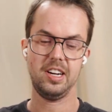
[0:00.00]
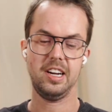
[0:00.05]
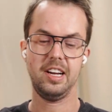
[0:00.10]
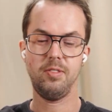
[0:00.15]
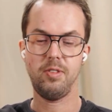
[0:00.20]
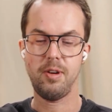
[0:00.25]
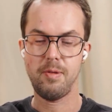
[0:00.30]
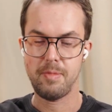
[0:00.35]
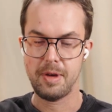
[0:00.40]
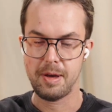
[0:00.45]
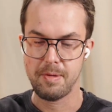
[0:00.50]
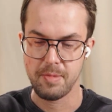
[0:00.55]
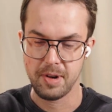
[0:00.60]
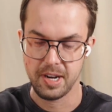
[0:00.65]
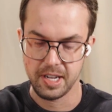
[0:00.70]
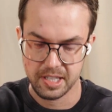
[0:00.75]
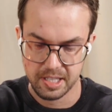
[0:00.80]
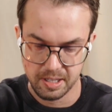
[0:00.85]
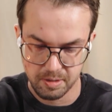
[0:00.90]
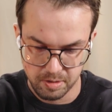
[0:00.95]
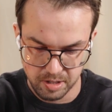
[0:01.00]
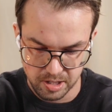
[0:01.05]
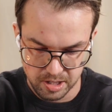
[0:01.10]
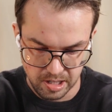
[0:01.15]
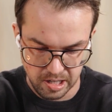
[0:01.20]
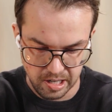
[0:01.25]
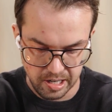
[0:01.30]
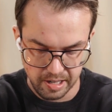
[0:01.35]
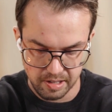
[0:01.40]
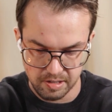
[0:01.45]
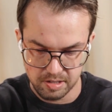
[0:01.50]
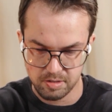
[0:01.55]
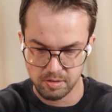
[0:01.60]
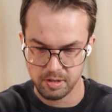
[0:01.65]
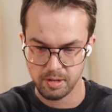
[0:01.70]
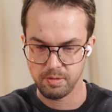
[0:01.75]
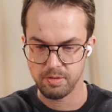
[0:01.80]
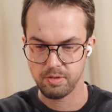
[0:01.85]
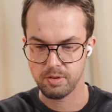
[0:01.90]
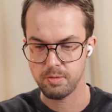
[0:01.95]
I remember that there was a live
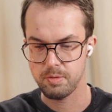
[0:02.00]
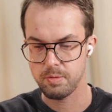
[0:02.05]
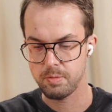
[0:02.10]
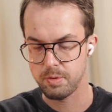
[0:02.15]
stream from a